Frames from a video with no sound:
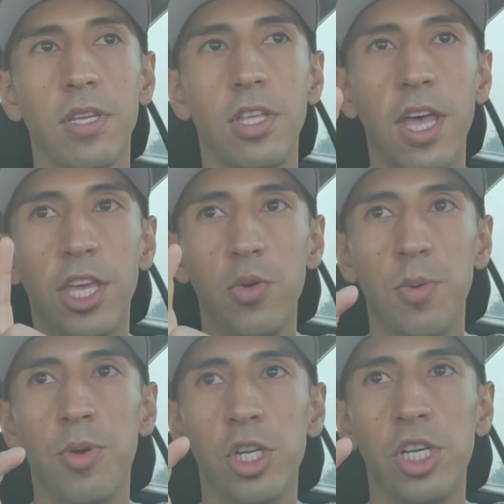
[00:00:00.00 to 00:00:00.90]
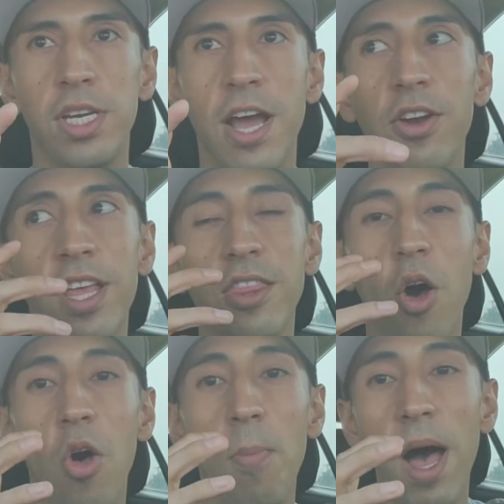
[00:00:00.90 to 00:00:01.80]
like, you would push it down and
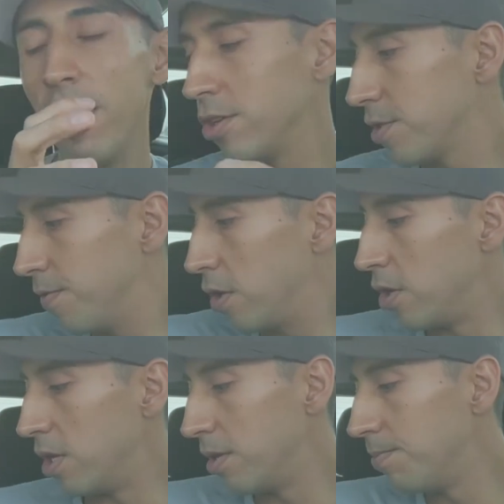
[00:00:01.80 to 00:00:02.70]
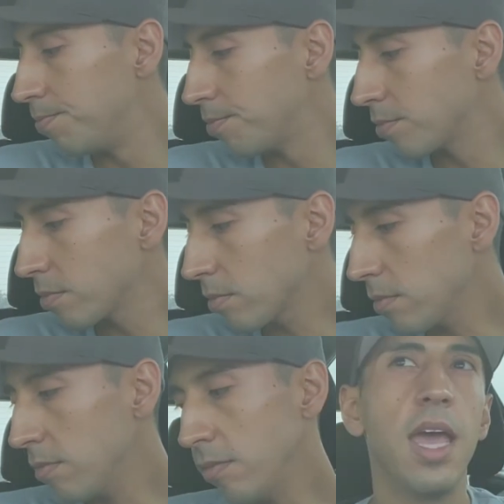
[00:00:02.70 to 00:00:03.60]
the whole bottle's full
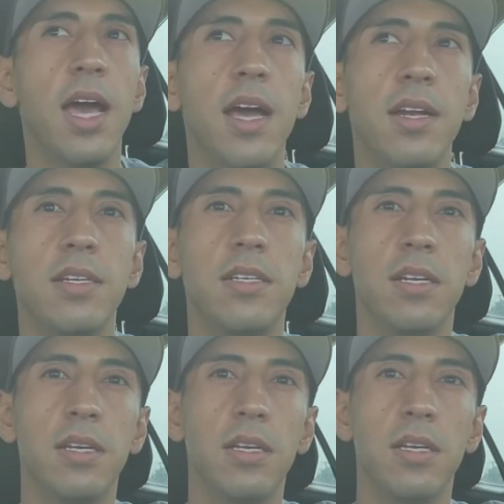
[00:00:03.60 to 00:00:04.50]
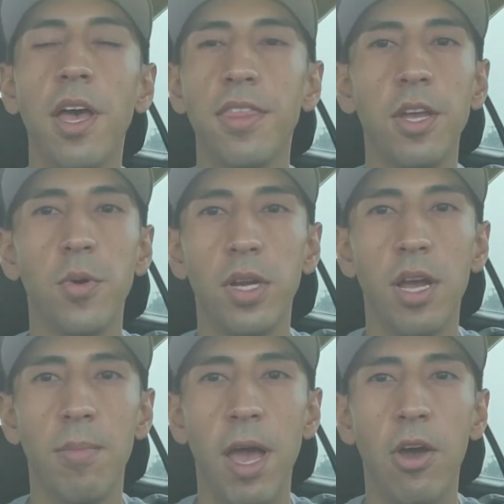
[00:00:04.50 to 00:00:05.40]
and nothing would
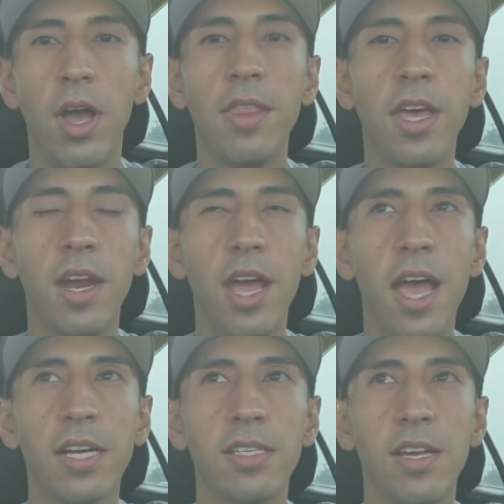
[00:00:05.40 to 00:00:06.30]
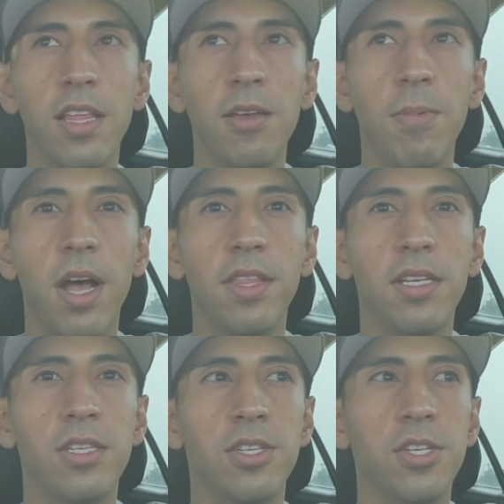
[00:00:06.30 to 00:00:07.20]
come out. And then I accidentally bought
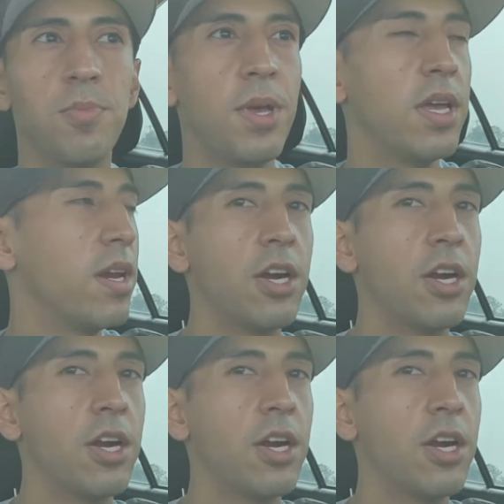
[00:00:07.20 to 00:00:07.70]
this stupid